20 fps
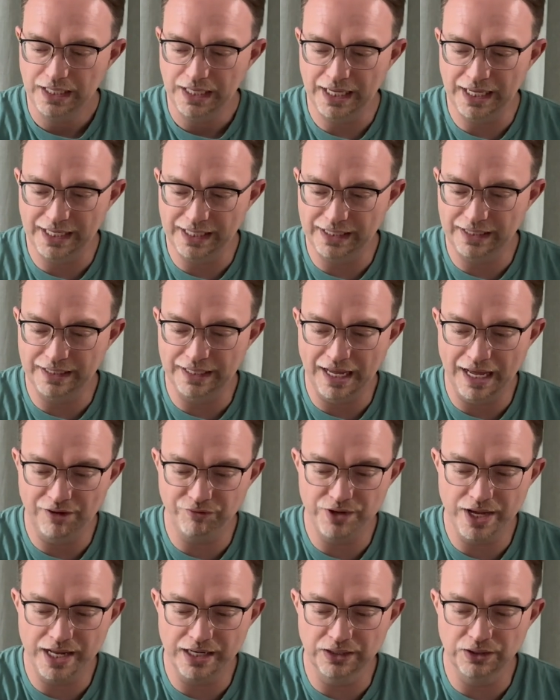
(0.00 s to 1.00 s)
And I've
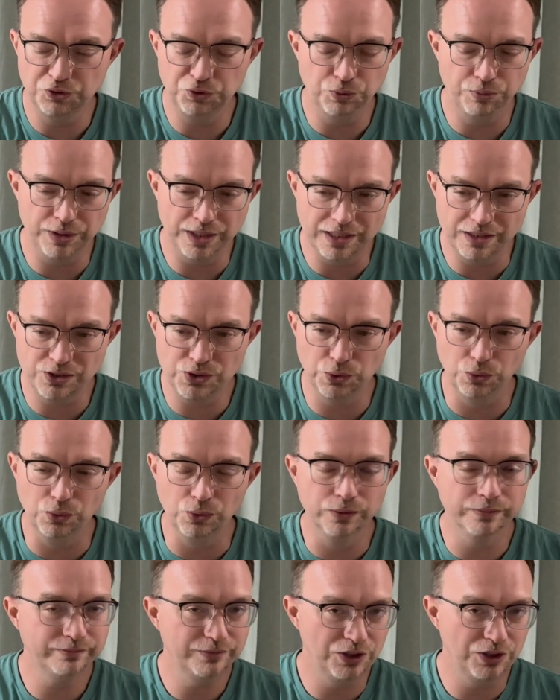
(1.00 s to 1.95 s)
got a little bitty tool.